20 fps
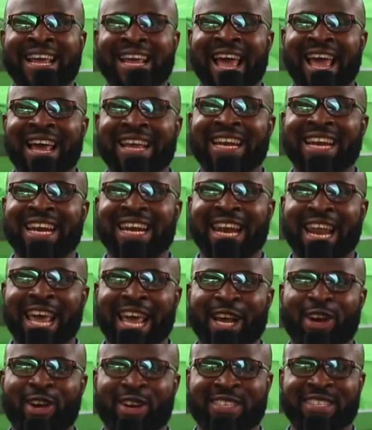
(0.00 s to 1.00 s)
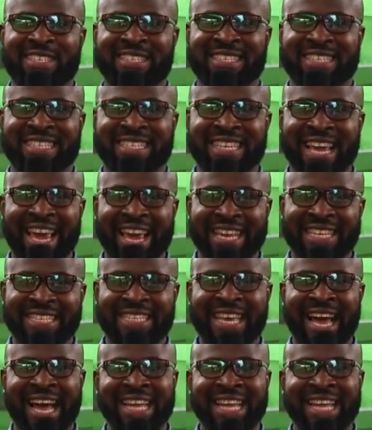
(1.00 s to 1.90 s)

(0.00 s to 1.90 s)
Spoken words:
in Lagos State.